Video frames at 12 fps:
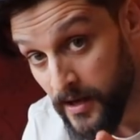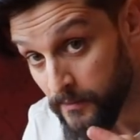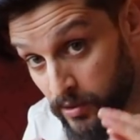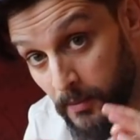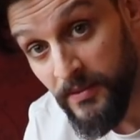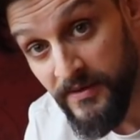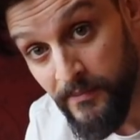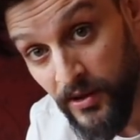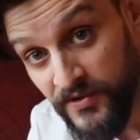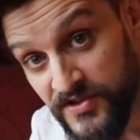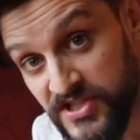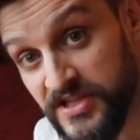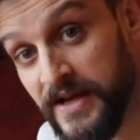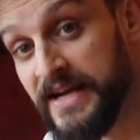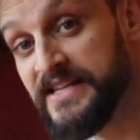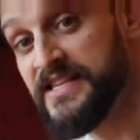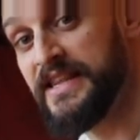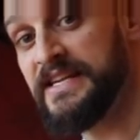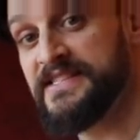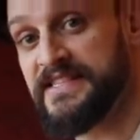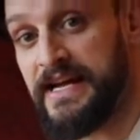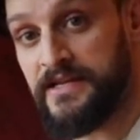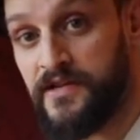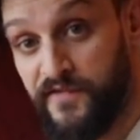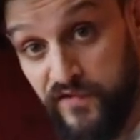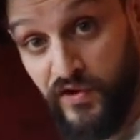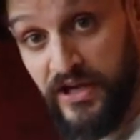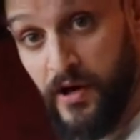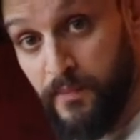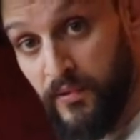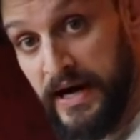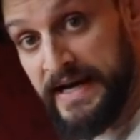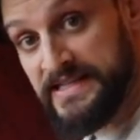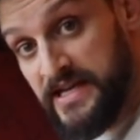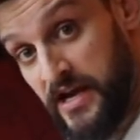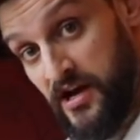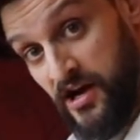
probably months, is to then stand fully upright